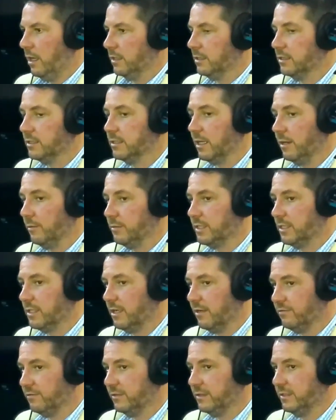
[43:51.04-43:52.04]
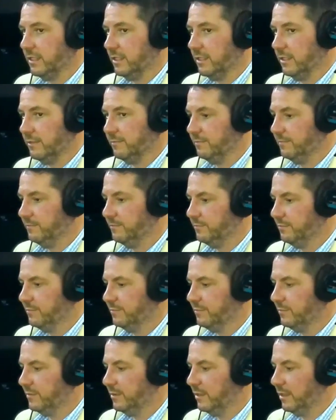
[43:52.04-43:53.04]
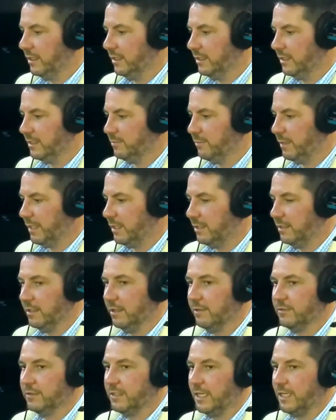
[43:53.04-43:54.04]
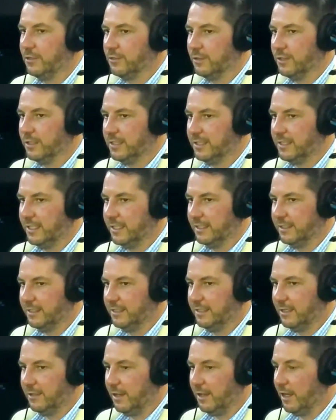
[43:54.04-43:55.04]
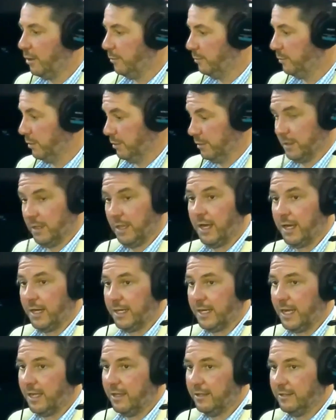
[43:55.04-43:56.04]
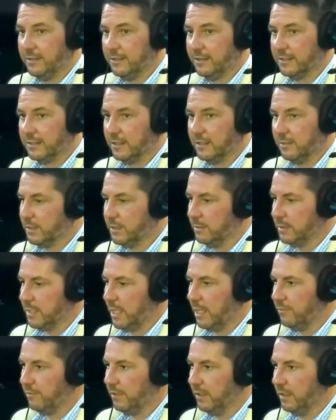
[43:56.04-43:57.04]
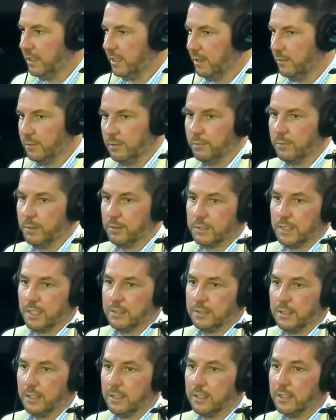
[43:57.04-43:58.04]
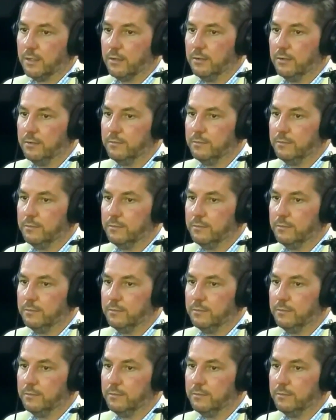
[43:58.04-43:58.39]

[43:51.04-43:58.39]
some stuff to at least make it enough dangerous to help your client out. Right. Sometimes I feel like I'm doing both sides of the deal.